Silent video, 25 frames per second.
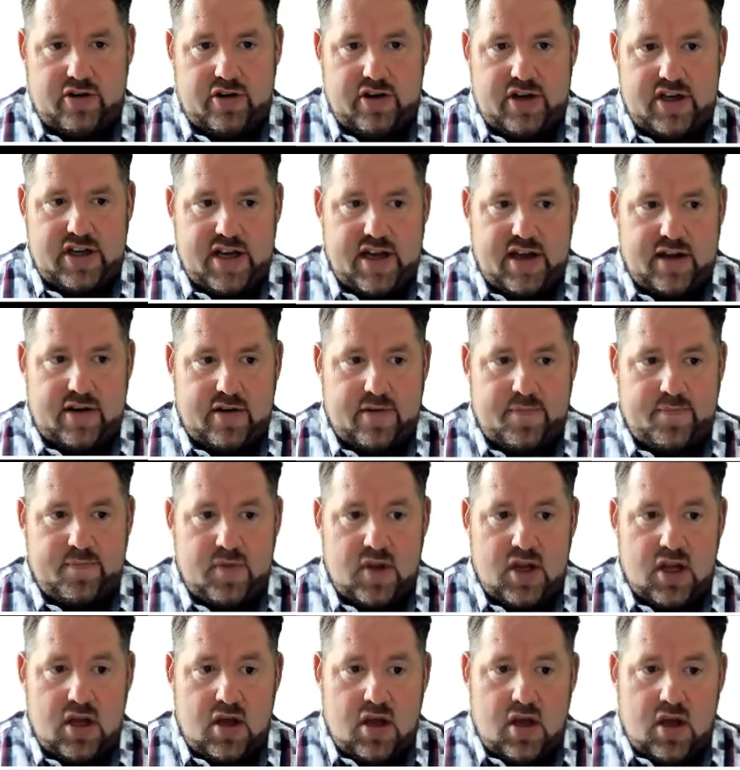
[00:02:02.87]
yet.
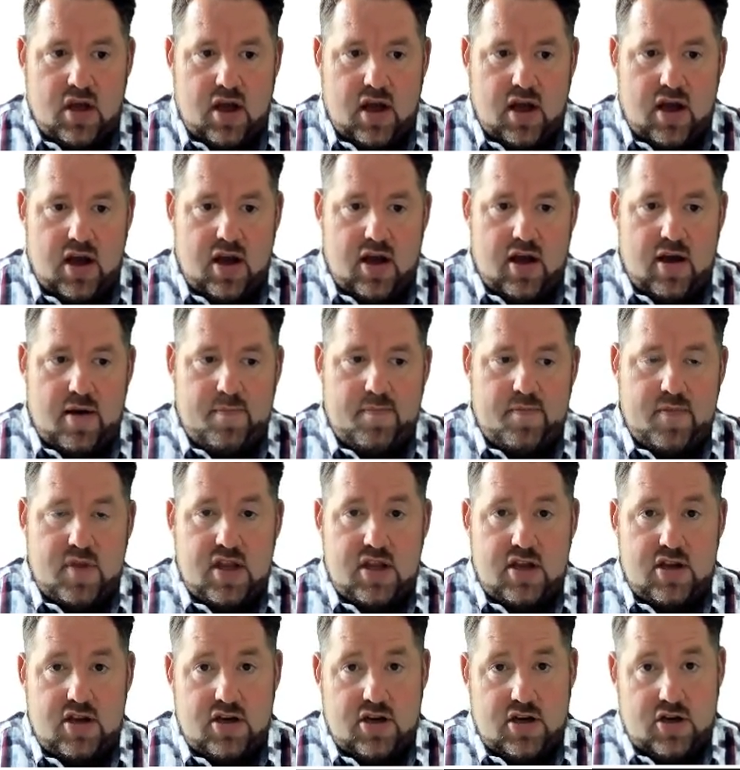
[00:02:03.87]

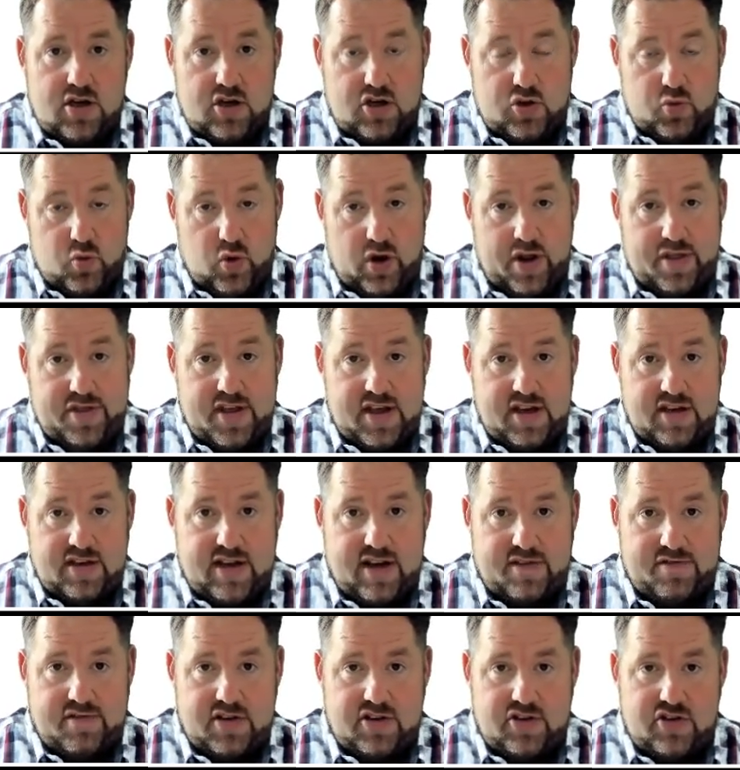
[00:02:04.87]
One thing
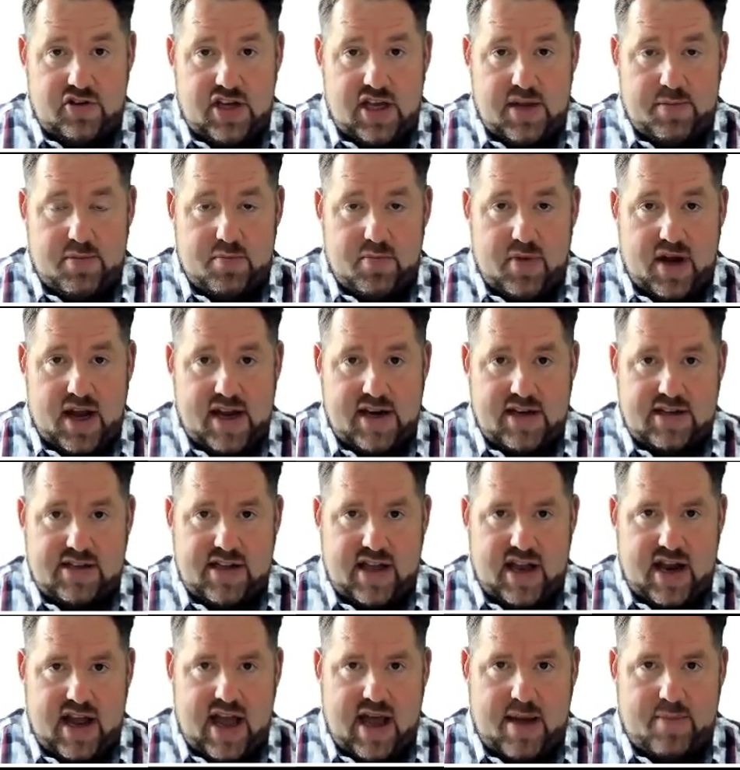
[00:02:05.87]
definitely to keep in mind is
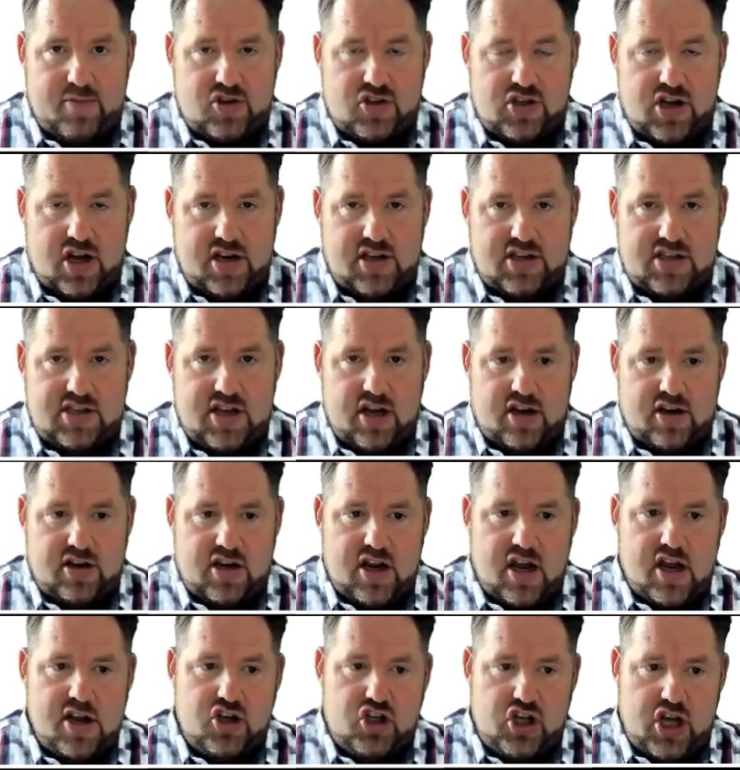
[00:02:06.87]
that Amazon is not
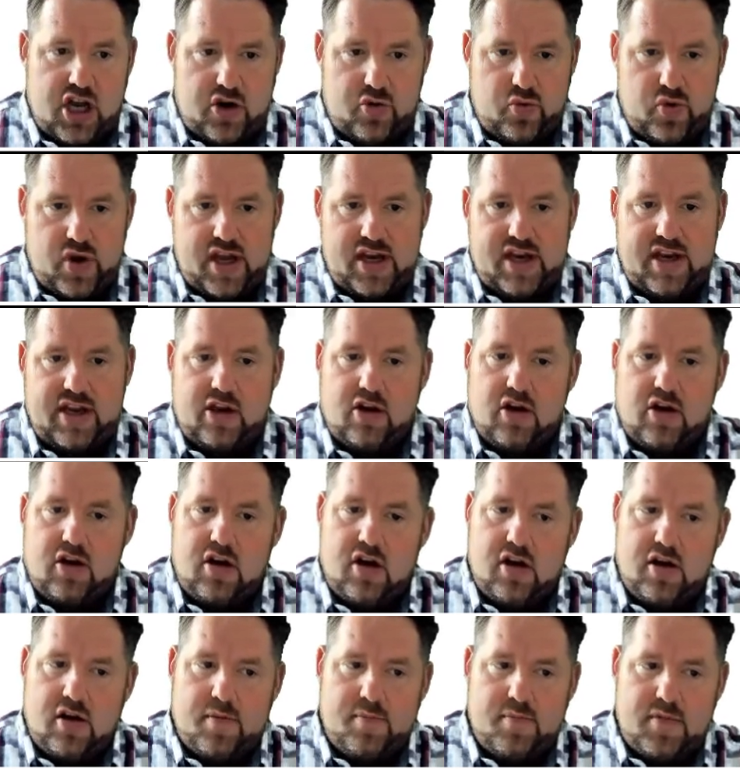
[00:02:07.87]
generating
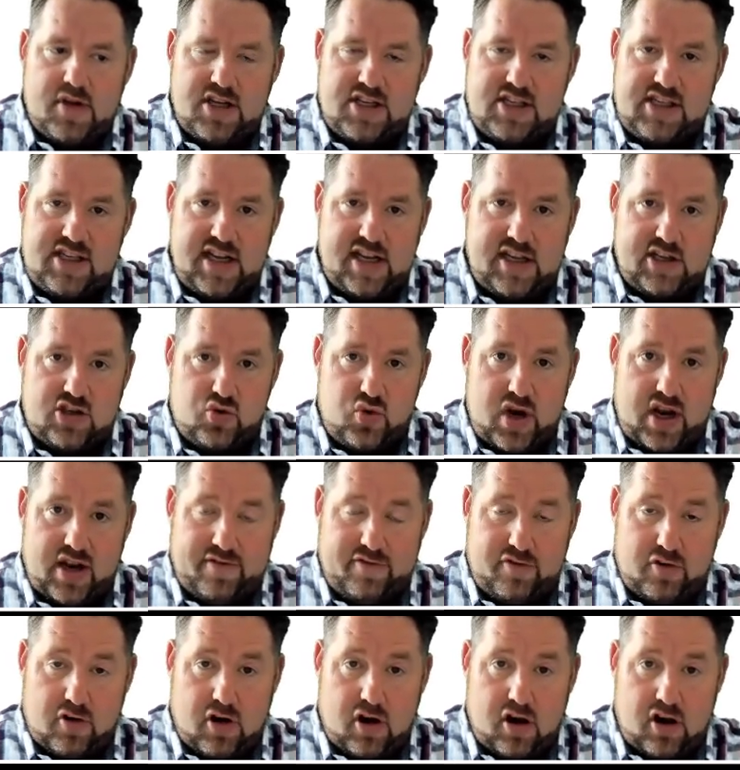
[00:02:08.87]
a sales rank
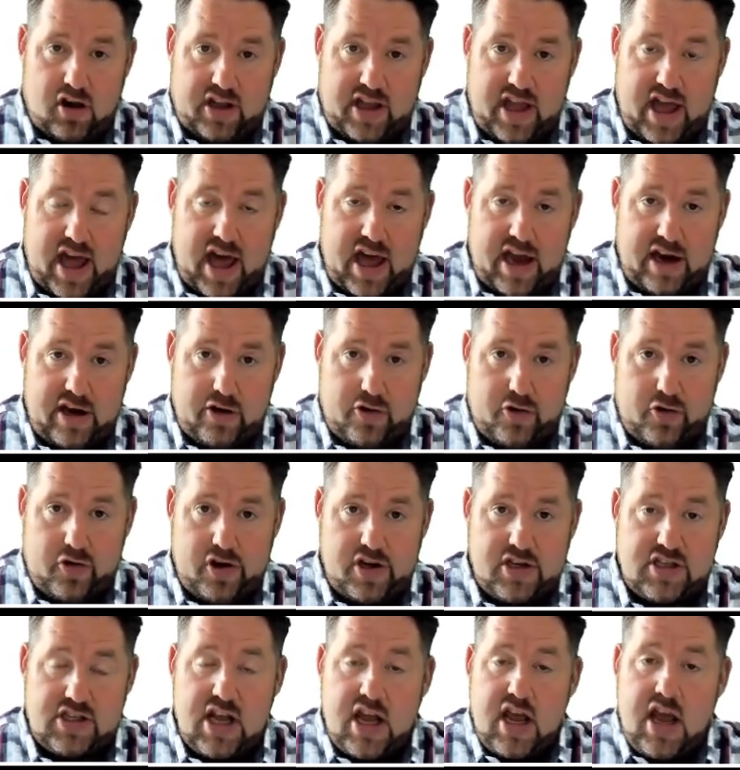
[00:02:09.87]
for all
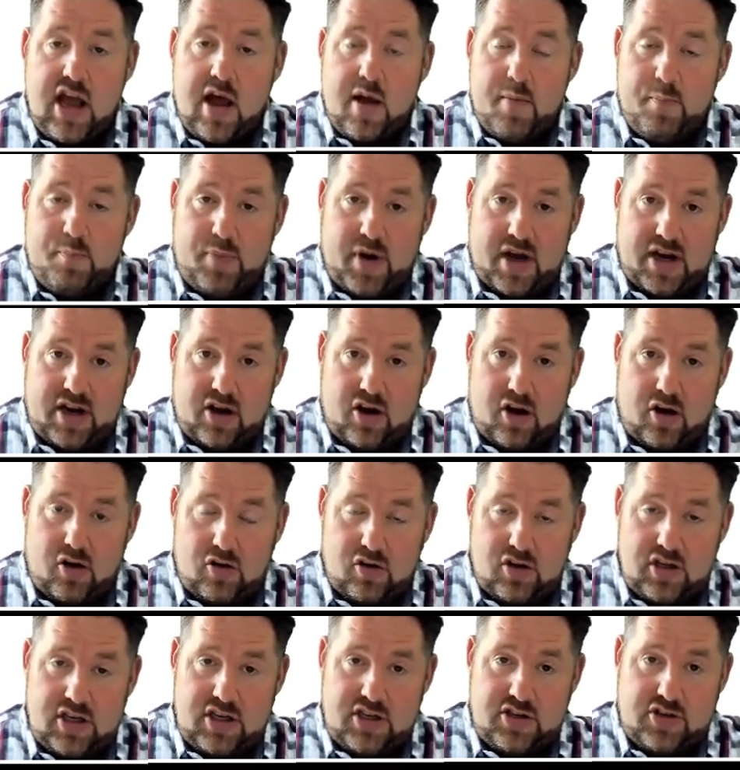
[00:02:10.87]
categories, but
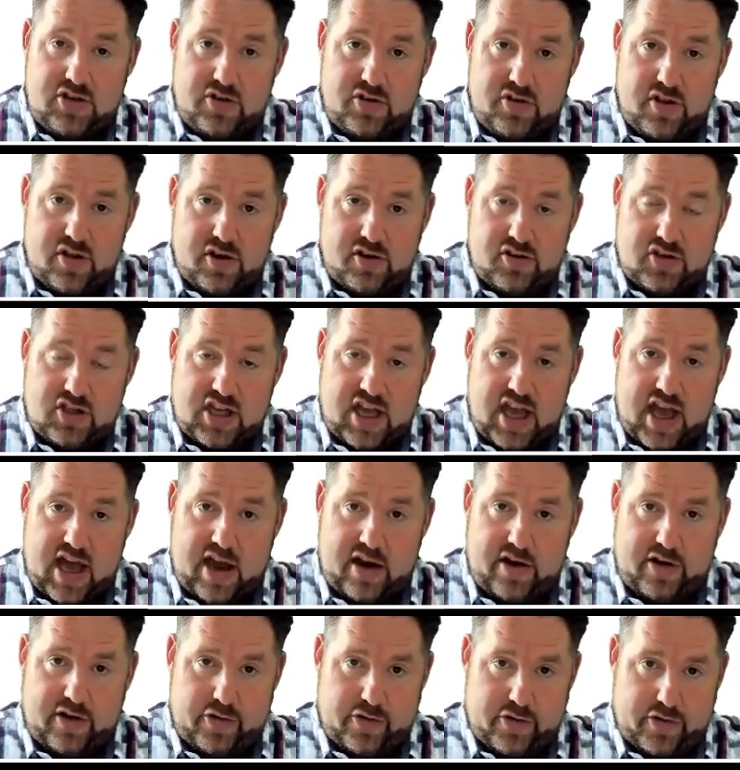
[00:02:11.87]
only to those
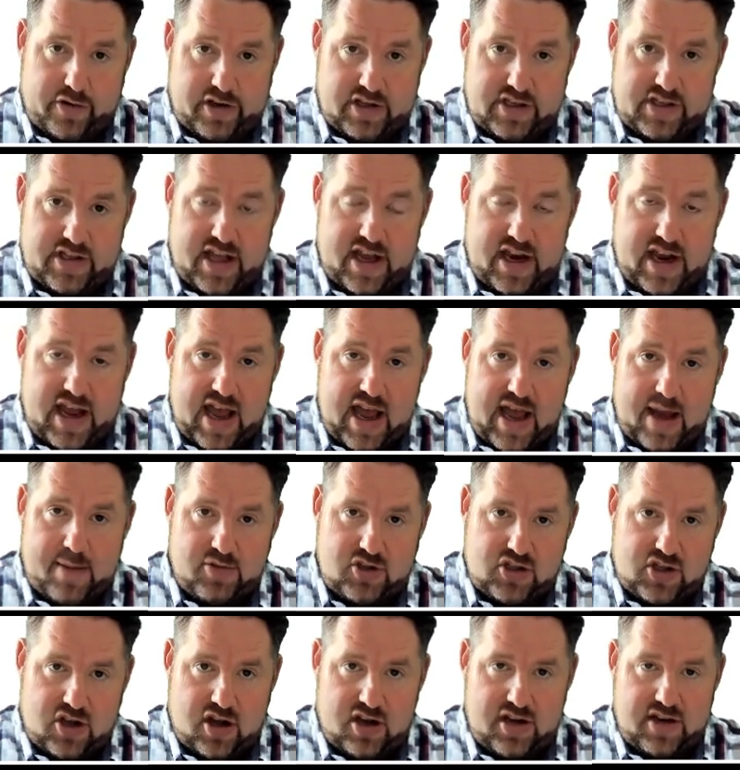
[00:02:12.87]
categories that
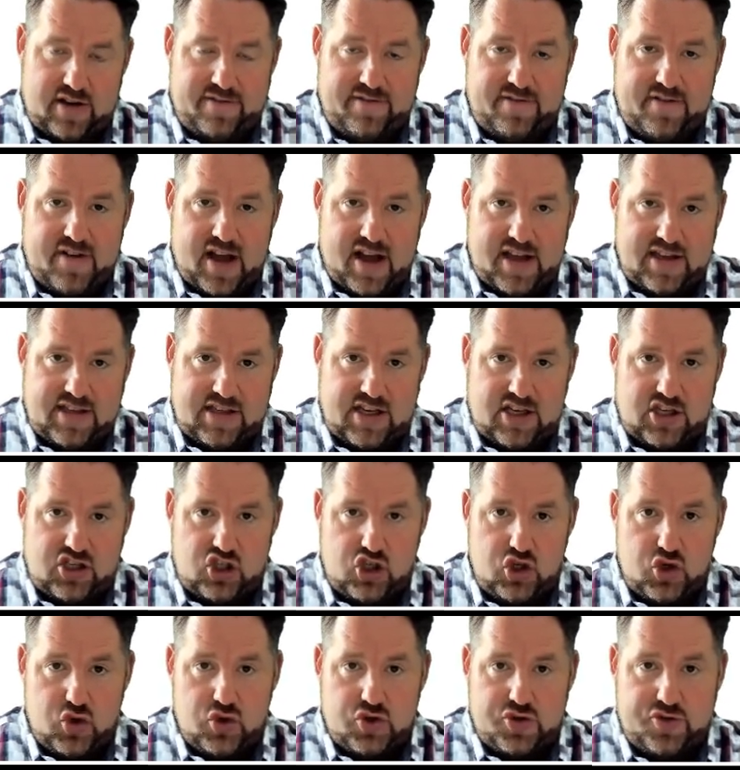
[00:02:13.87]
Amazon defines as
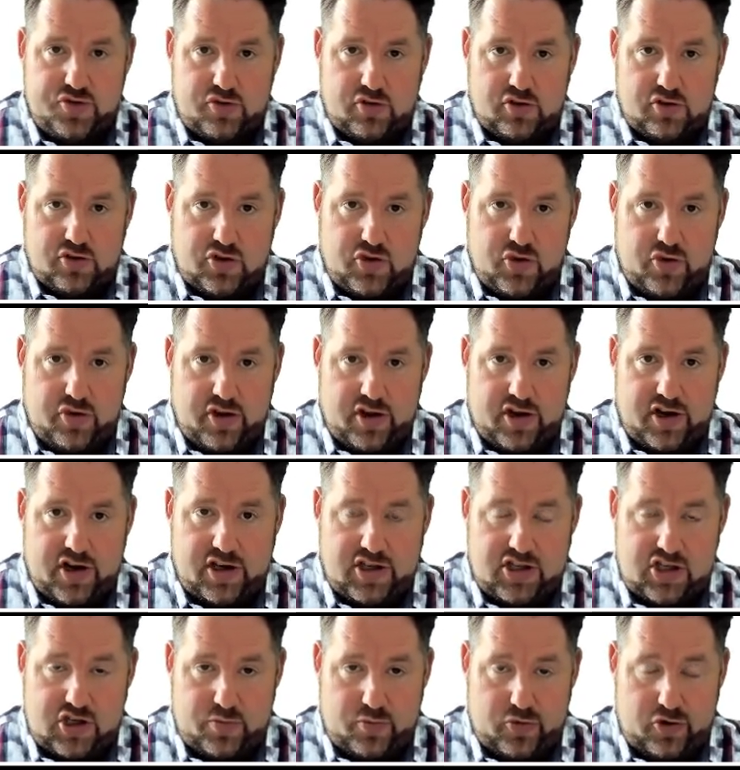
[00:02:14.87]
useful to the
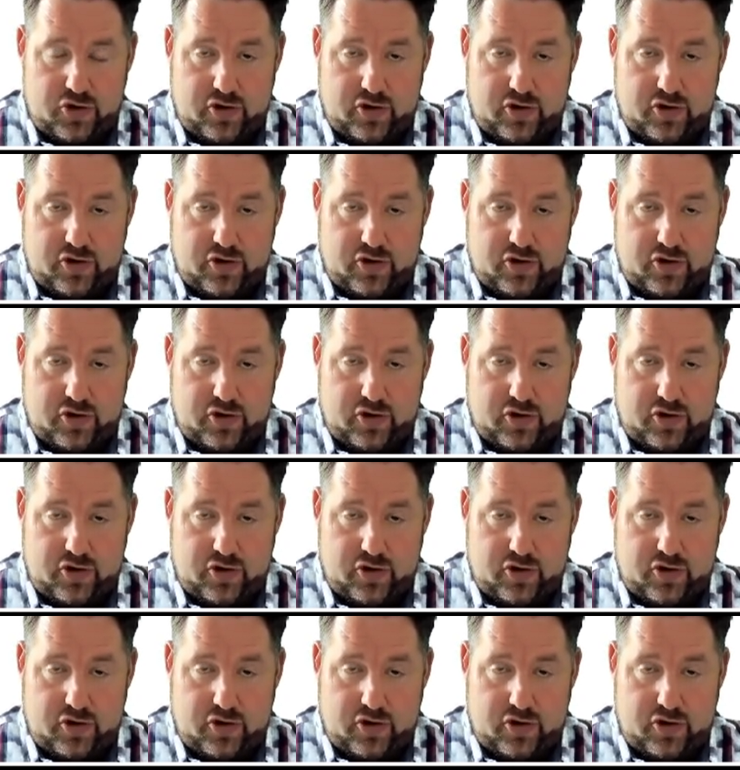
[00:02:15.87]
customer.